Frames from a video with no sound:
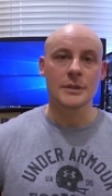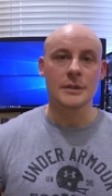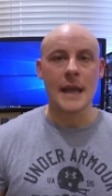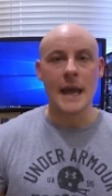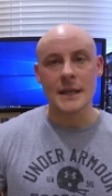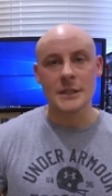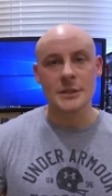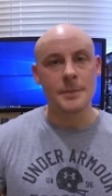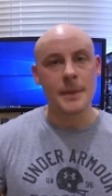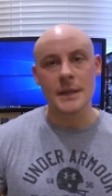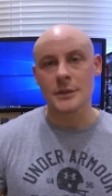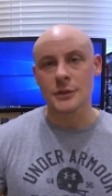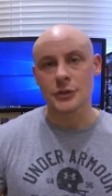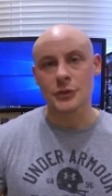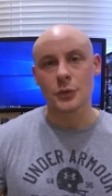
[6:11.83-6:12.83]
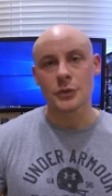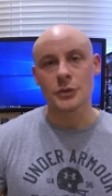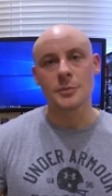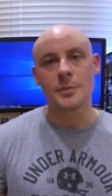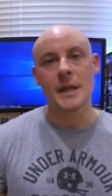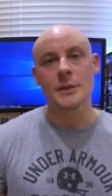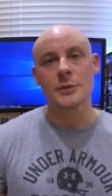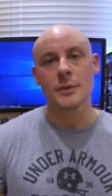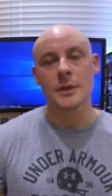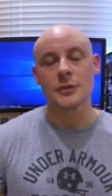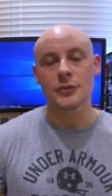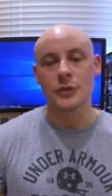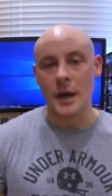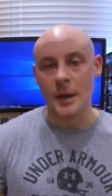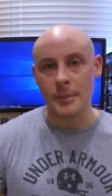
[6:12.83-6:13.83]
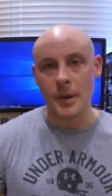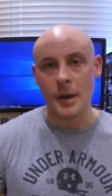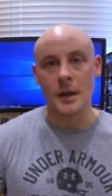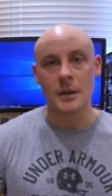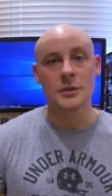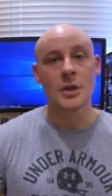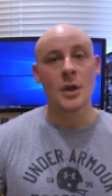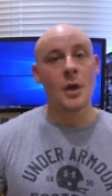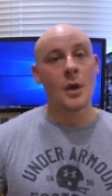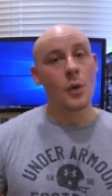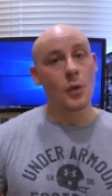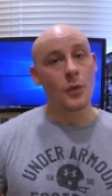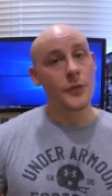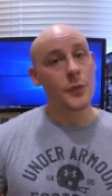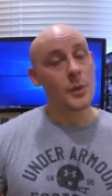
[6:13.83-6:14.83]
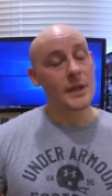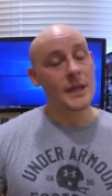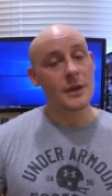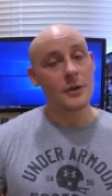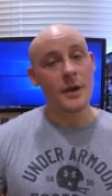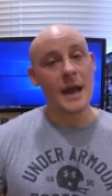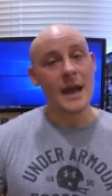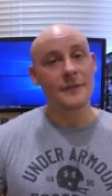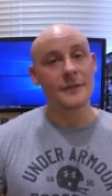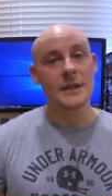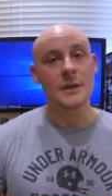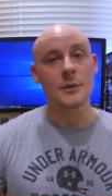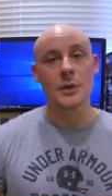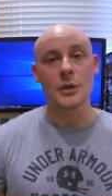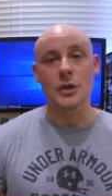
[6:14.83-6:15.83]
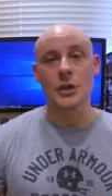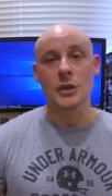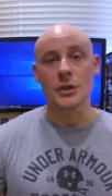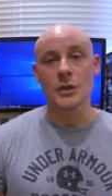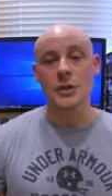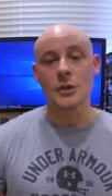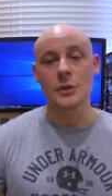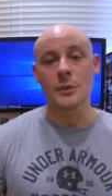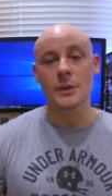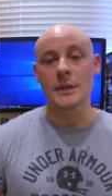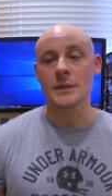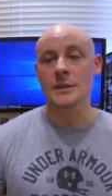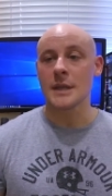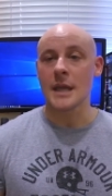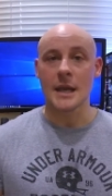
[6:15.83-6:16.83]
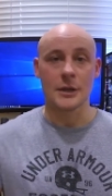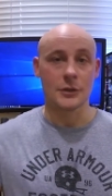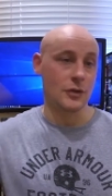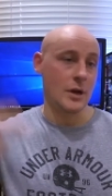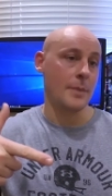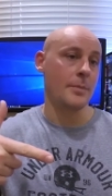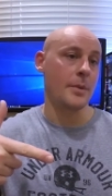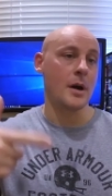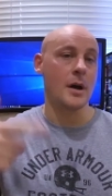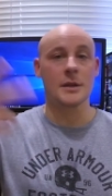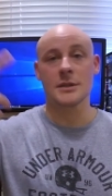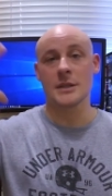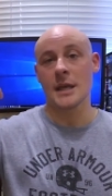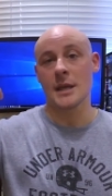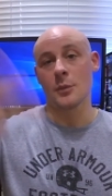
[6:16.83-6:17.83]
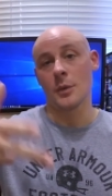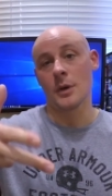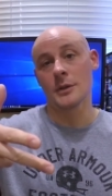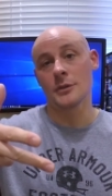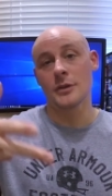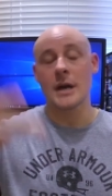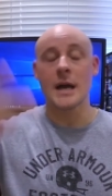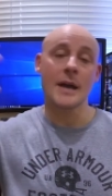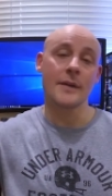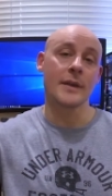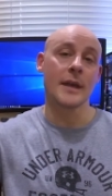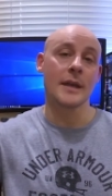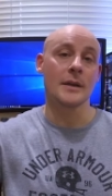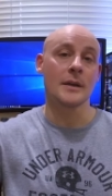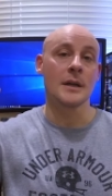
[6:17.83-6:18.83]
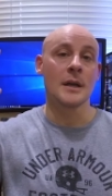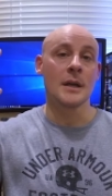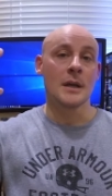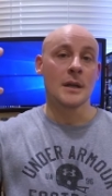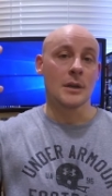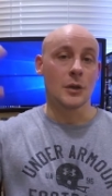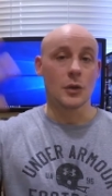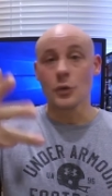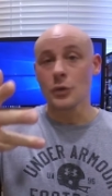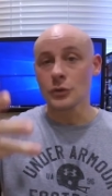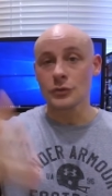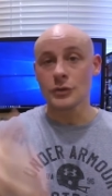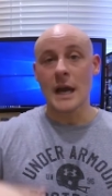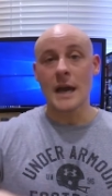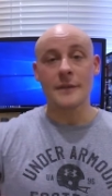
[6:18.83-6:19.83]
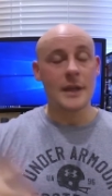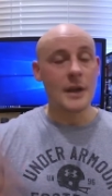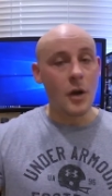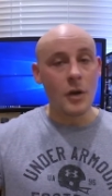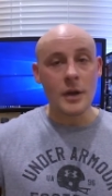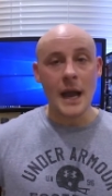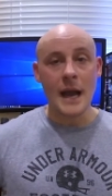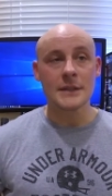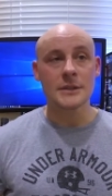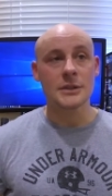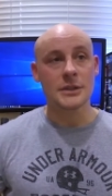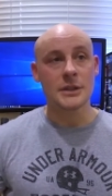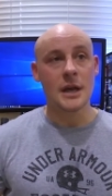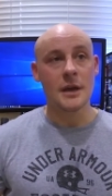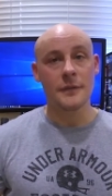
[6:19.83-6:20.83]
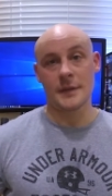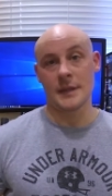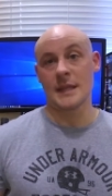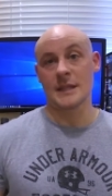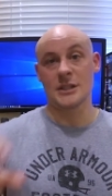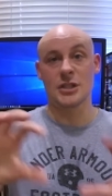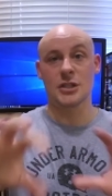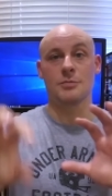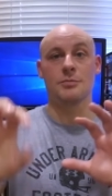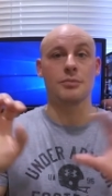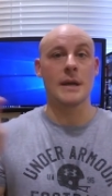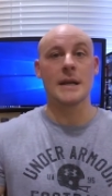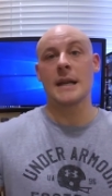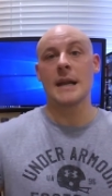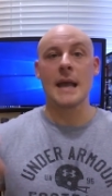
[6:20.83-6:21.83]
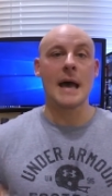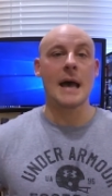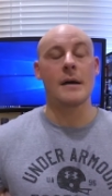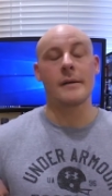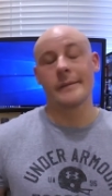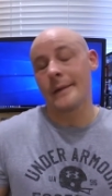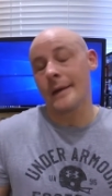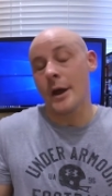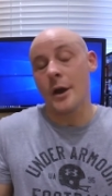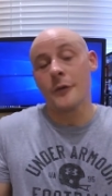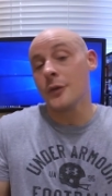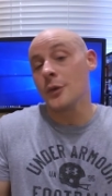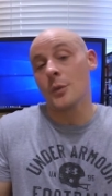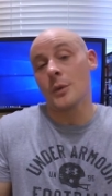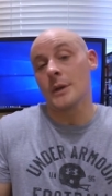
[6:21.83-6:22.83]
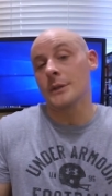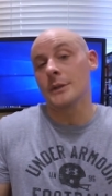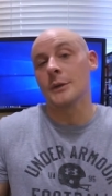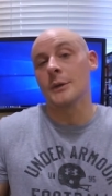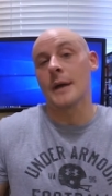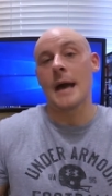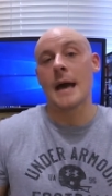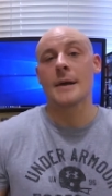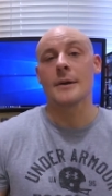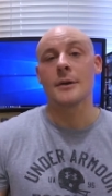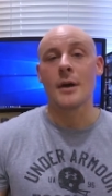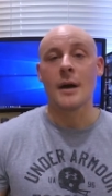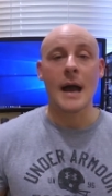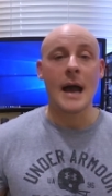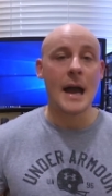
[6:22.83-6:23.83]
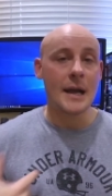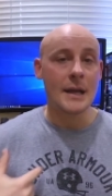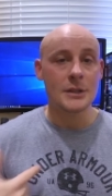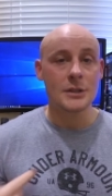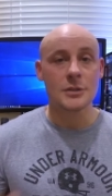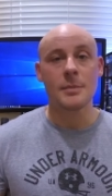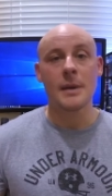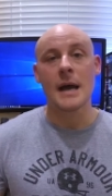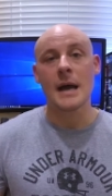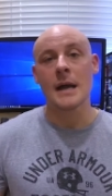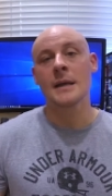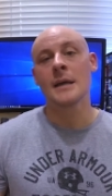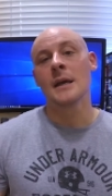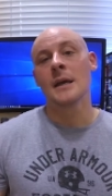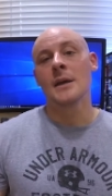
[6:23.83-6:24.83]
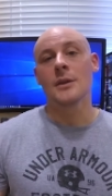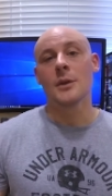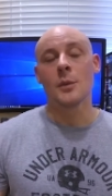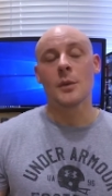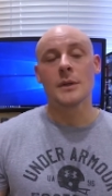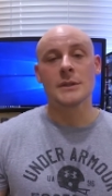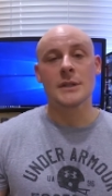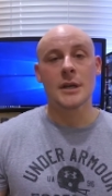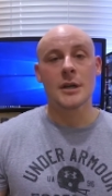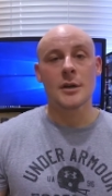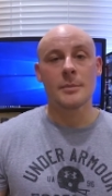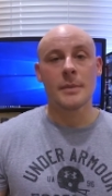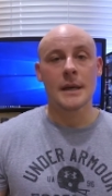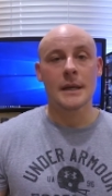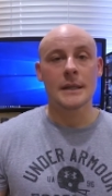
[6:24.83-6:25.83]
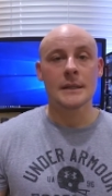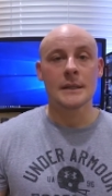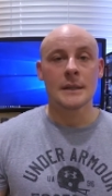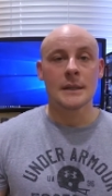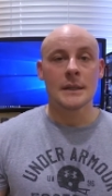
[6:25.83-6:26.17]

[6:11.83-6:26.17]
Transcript: data space or storage space within Dropbox. Or if you want to get crafty, what you can do is get a Dropbox, get a OneDrive, get a Google Drive, get all kinds of stuff, and then spread it out however you want to do it. I don't know. I just buy the one terabyte